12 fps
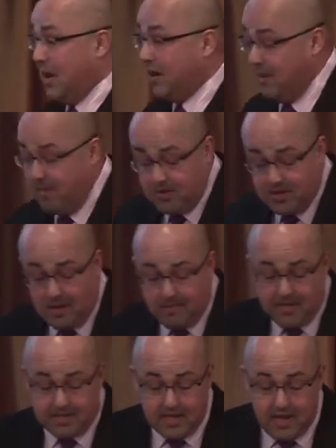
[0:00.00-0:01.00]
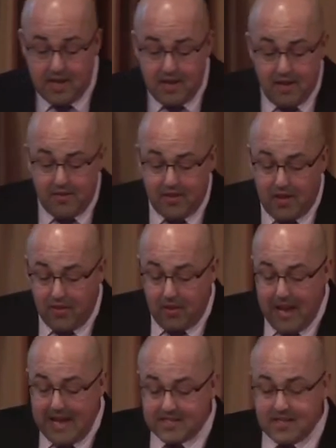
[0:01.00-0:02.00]
longer than most companies.
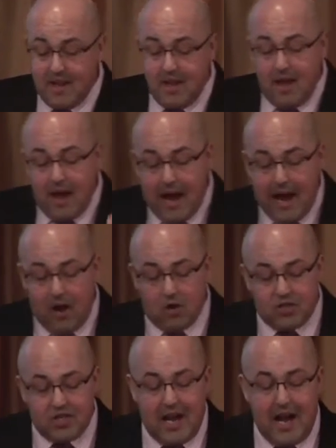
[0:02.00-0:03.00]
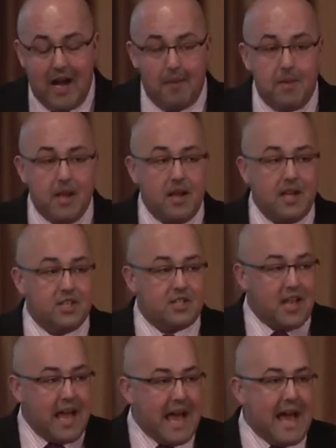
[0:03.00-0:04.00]
Nonetheless, our job is
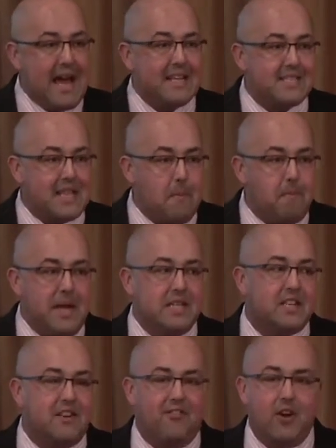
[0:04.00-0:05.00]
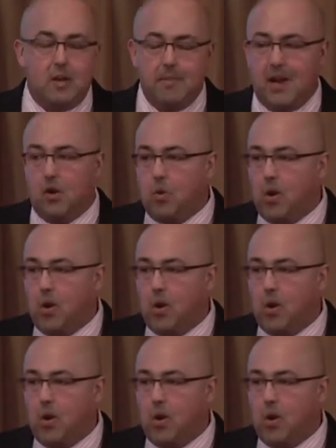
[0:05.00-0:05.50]
to ask that basic fundamental